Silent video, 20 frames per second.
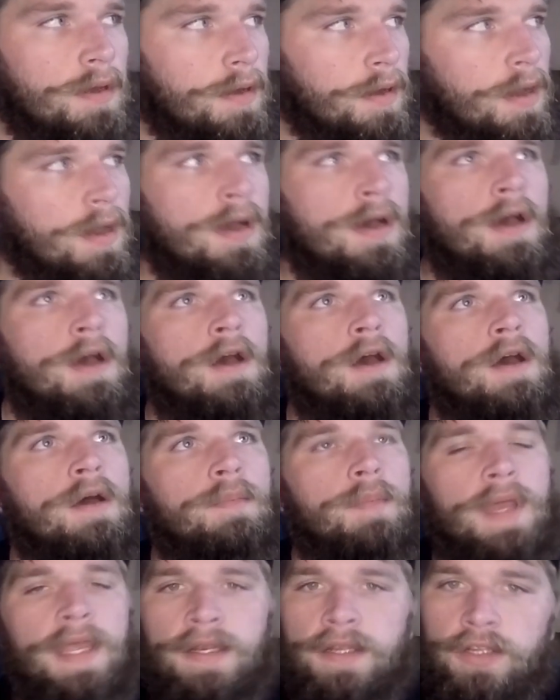
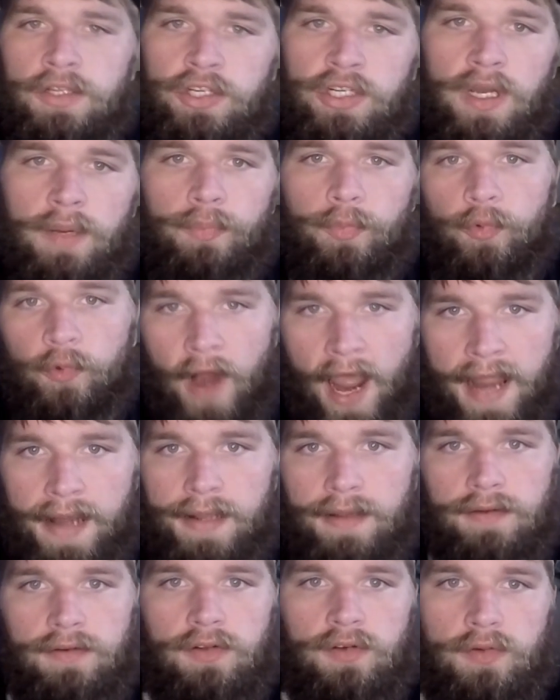And to jump right
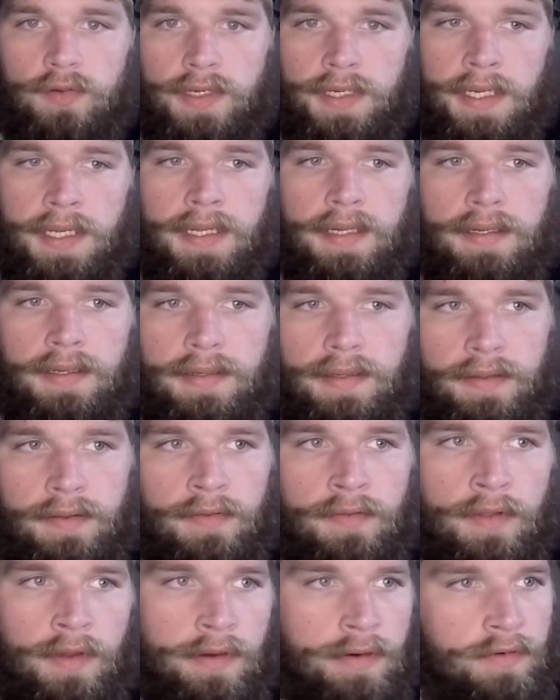into it,
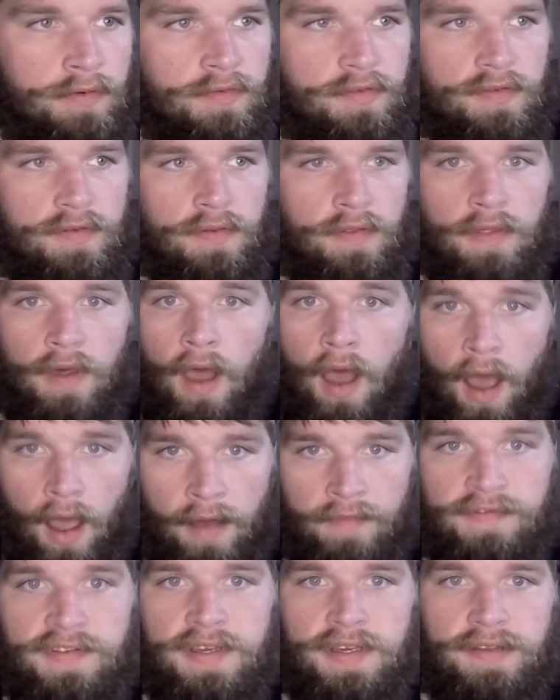there's the
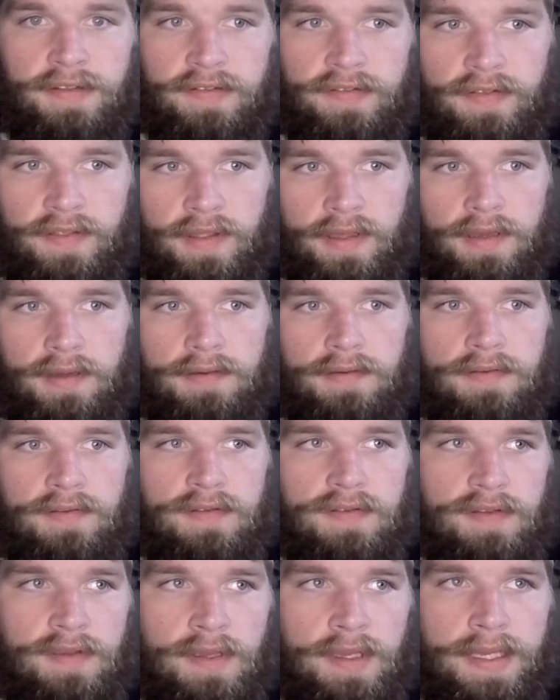obvious
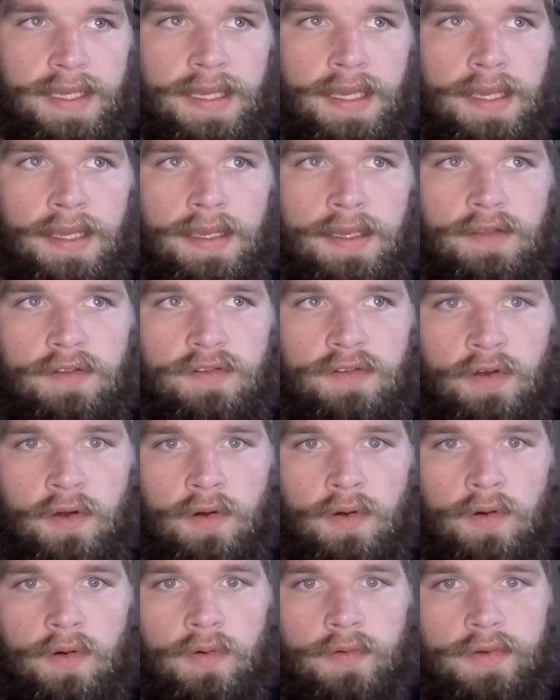things.
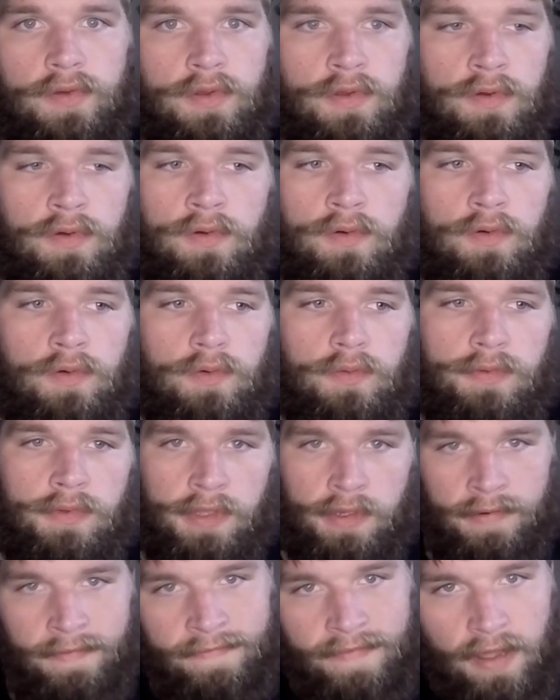So you
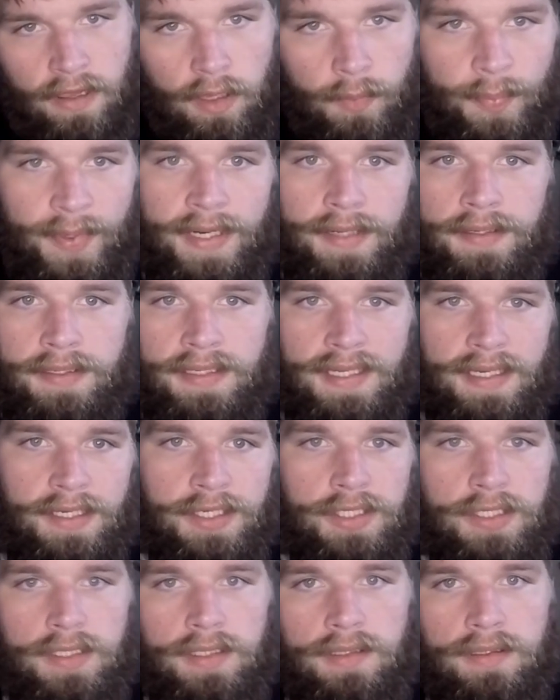develop an
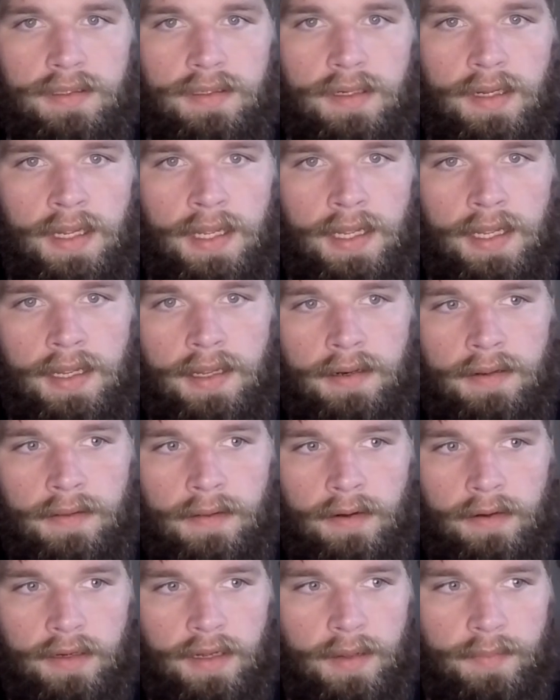addiction, and
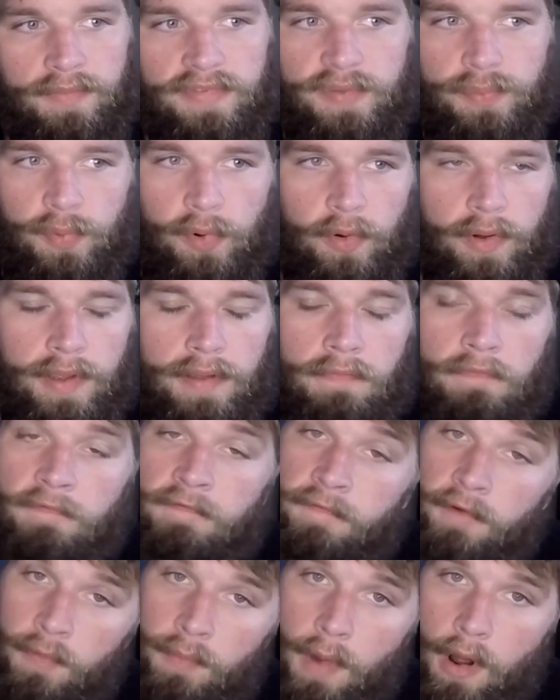there comes a point
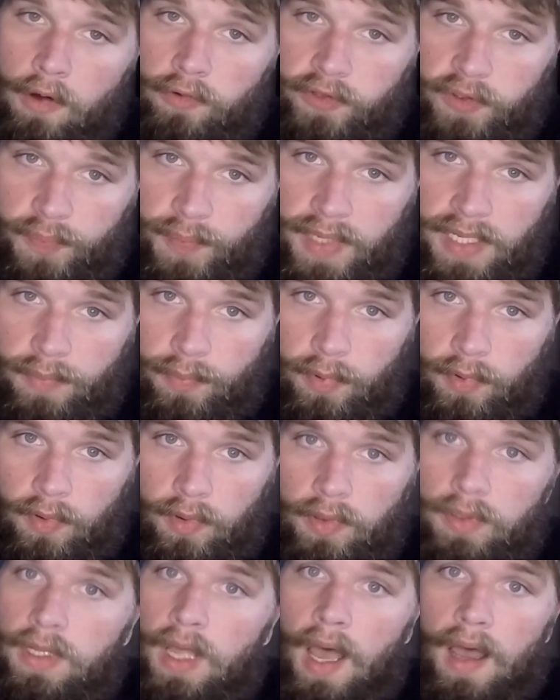for most
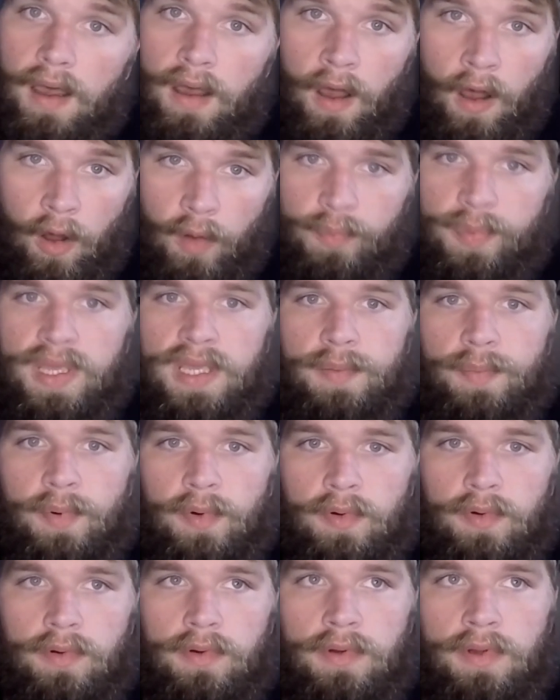people, not all
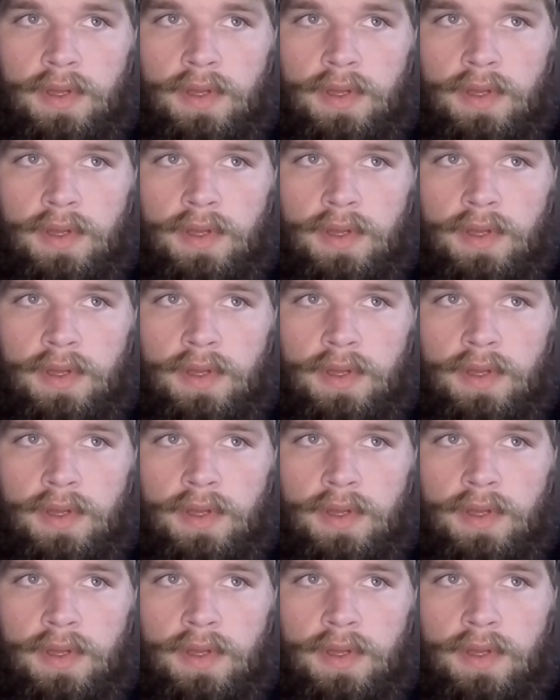people,